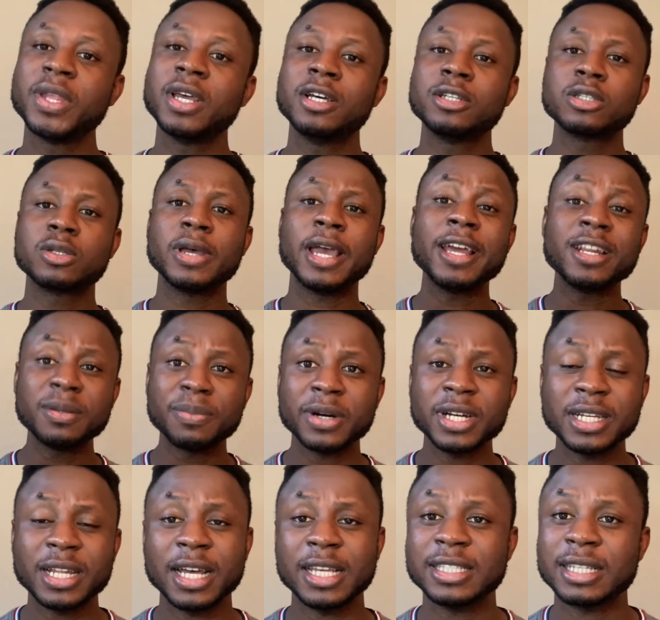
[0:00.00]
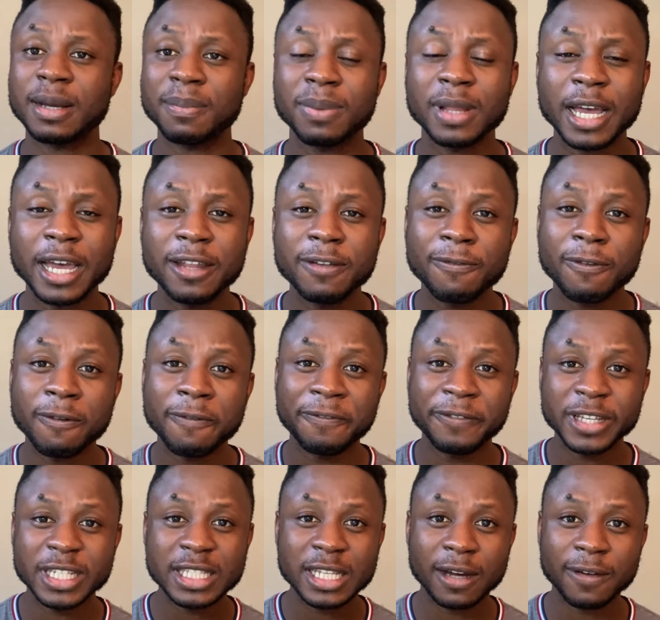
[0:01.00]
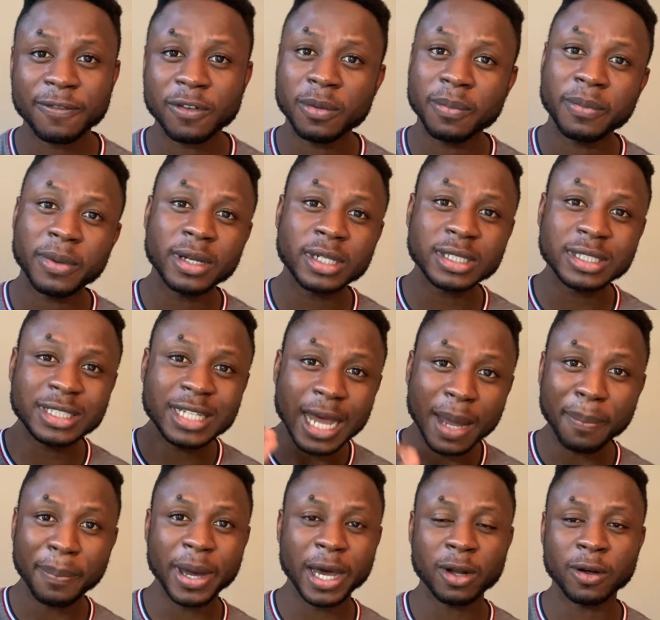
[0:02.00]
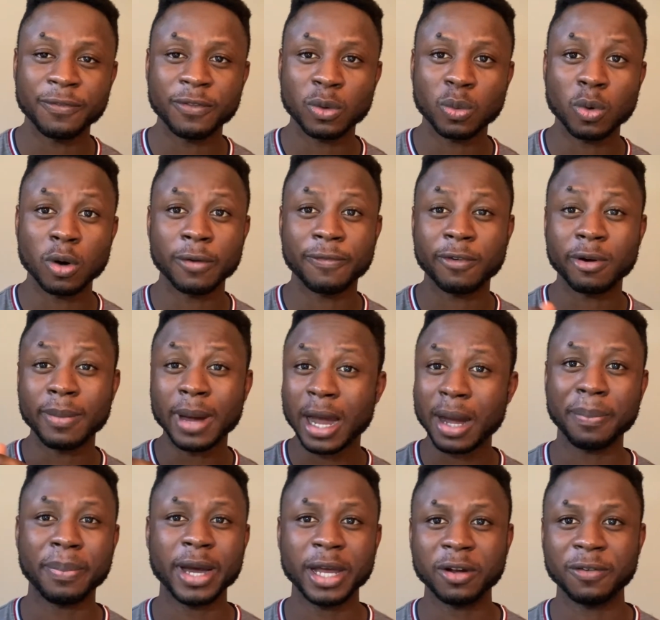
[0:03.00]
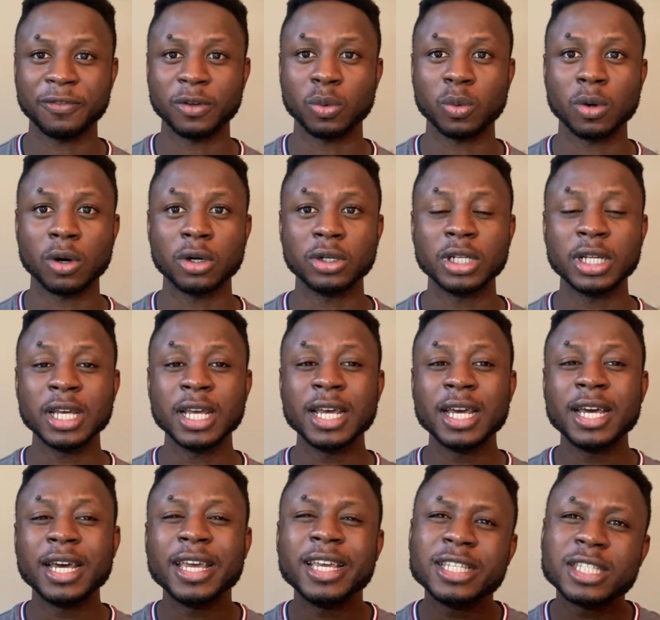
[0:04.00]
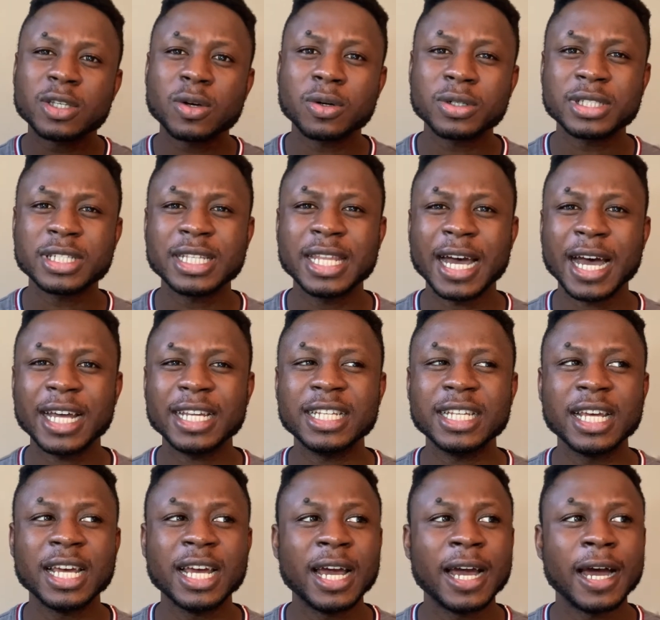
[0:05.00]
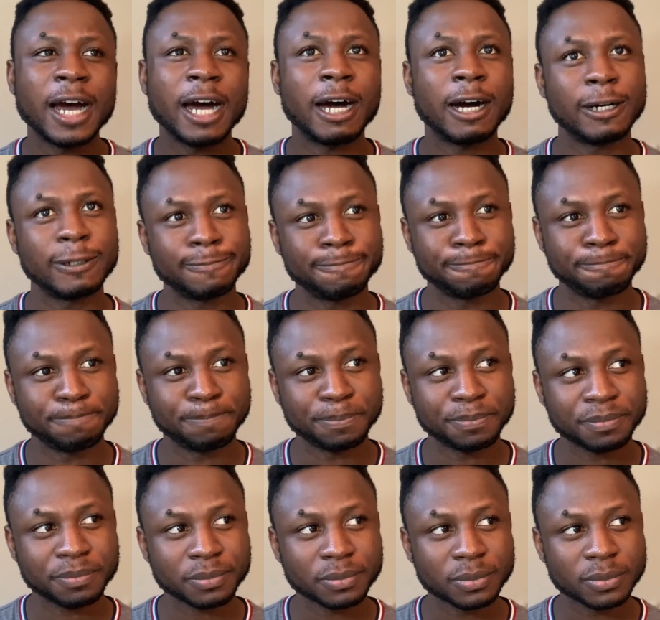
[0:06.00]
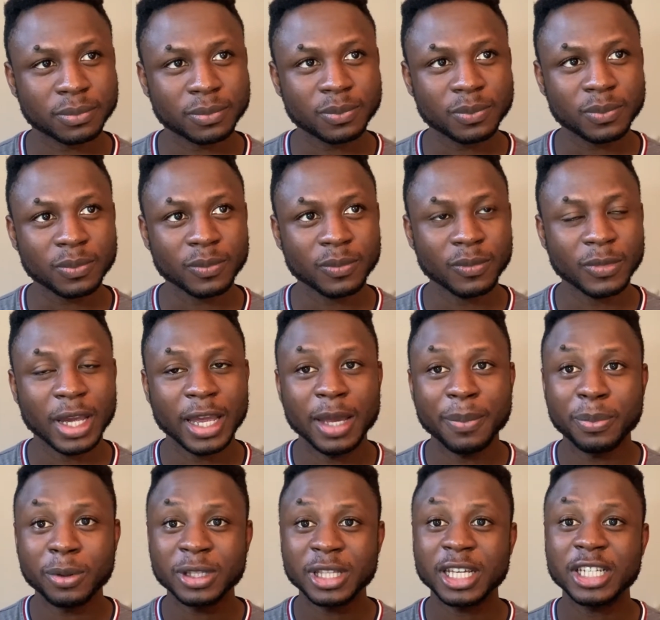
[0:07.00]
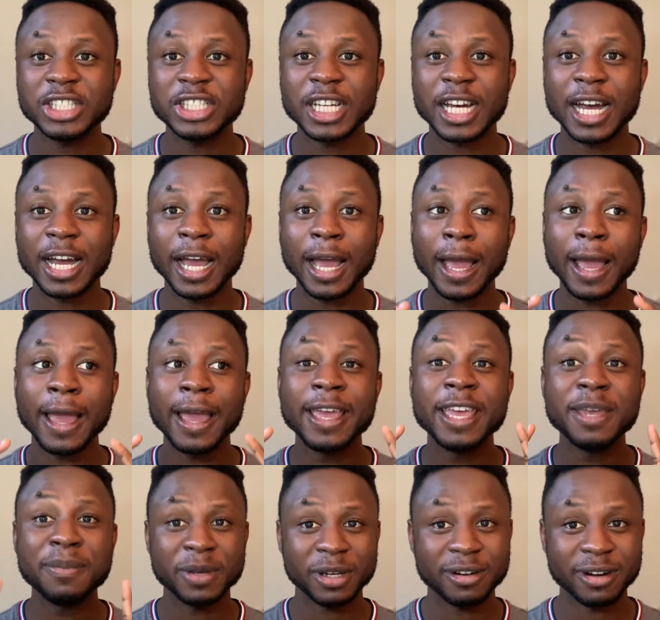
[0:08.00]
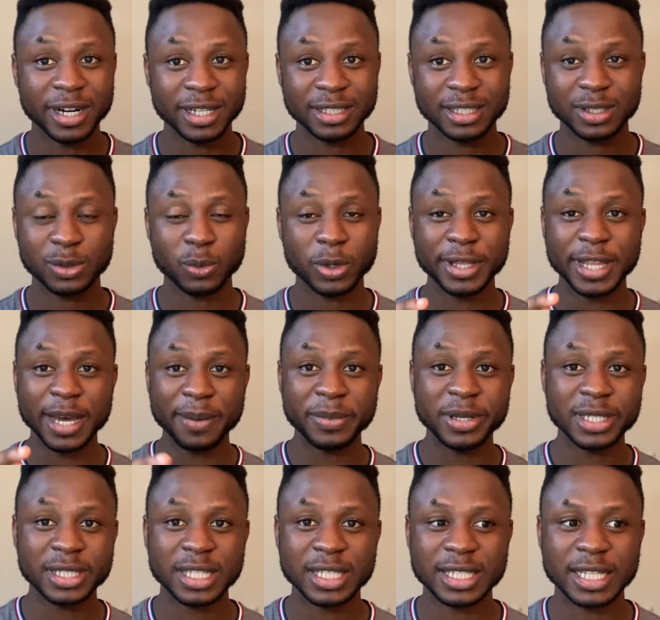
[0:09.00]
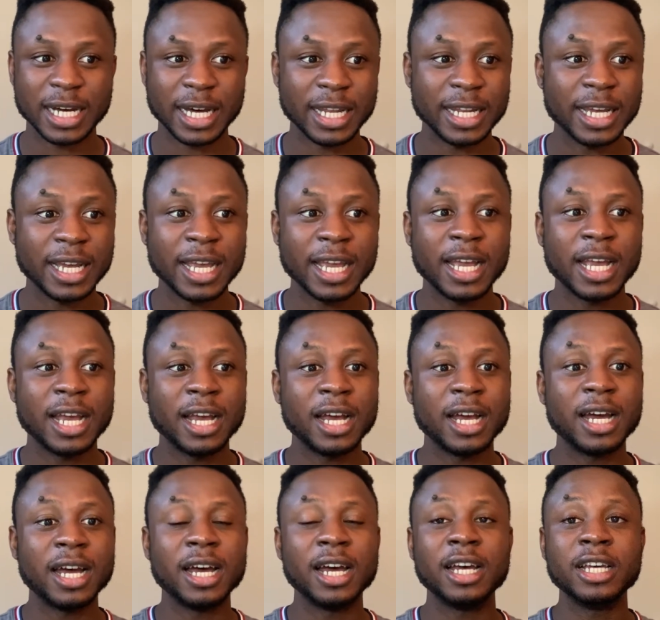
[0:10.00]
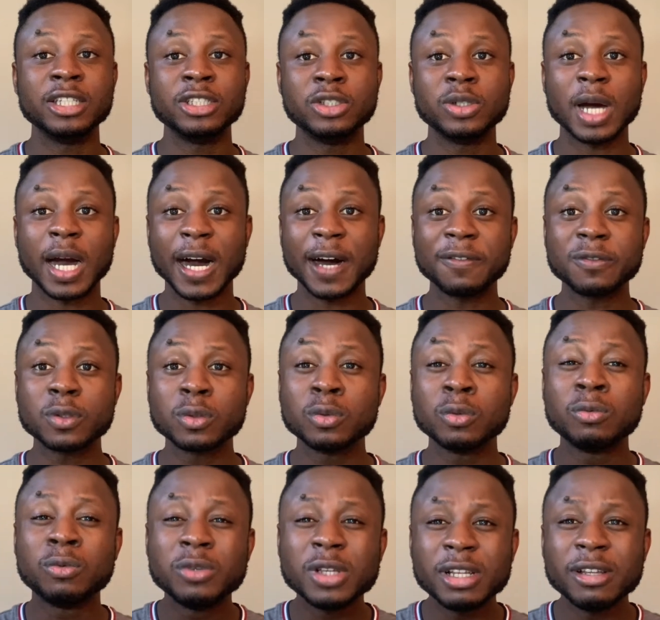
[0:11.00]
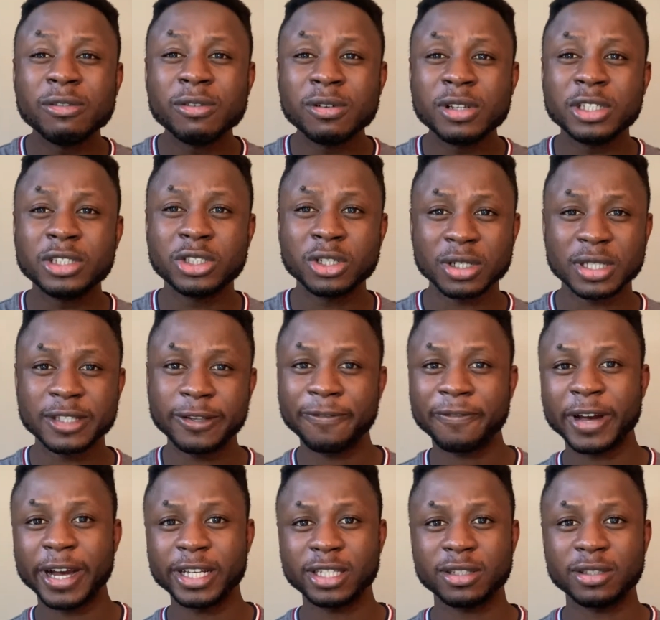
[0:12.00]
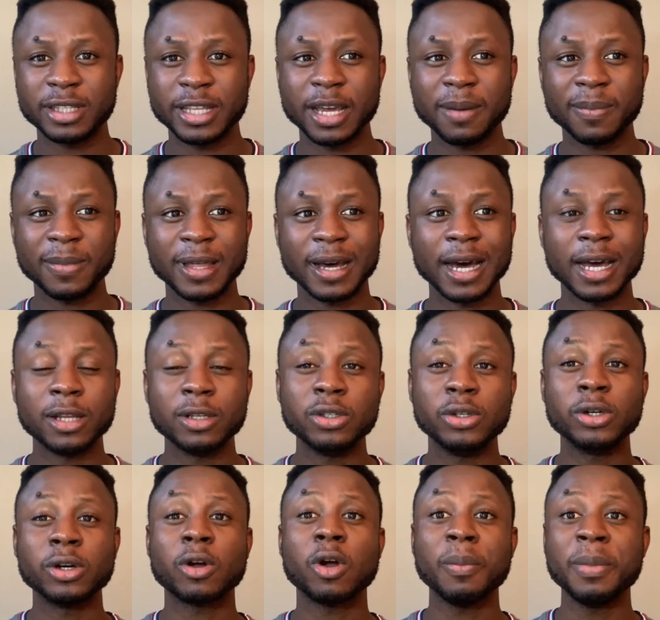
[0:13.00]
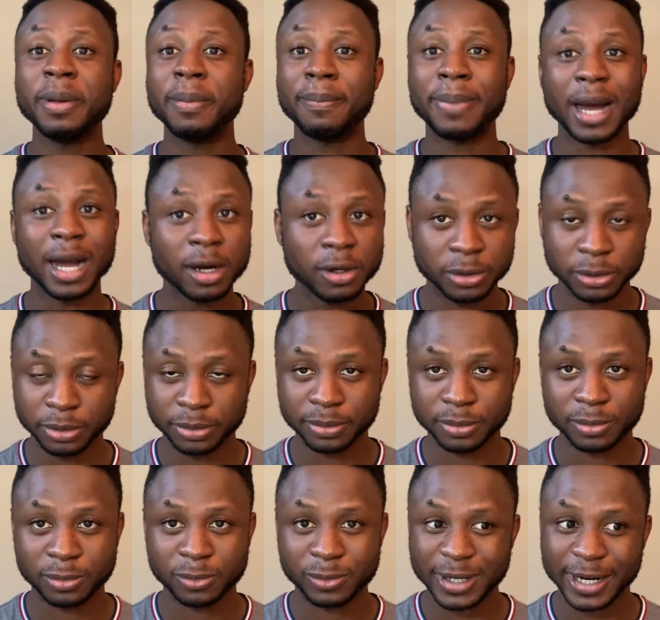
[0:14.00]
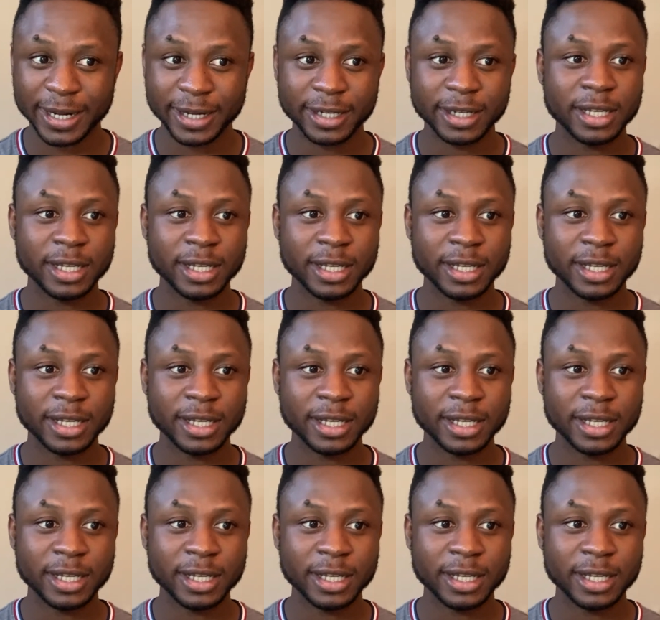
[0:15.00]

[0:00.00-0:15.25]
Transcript: So anybody that is applying for visa from that part of the world, from our part of the world, is considered a potential immigrant. What that means is that you have to really justify to them that you're coming back home, right?